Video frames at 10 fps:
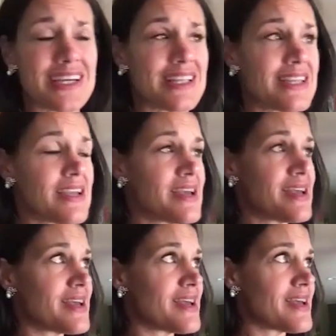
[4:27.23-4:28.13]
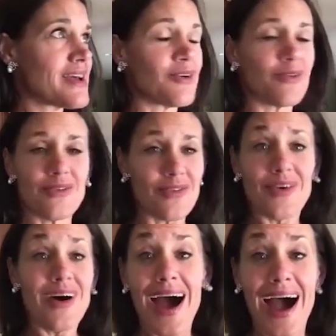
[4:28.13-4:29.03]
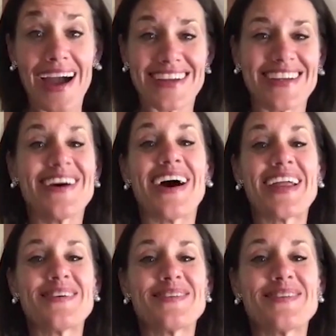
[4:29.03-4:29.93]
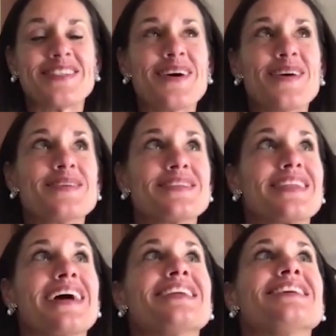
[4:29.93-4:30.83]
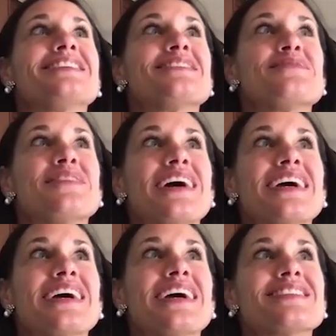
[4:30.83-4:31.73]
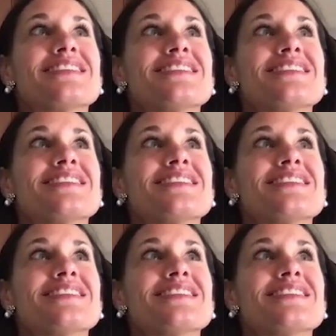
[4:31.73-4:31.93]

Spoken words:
And and I was so delighted to find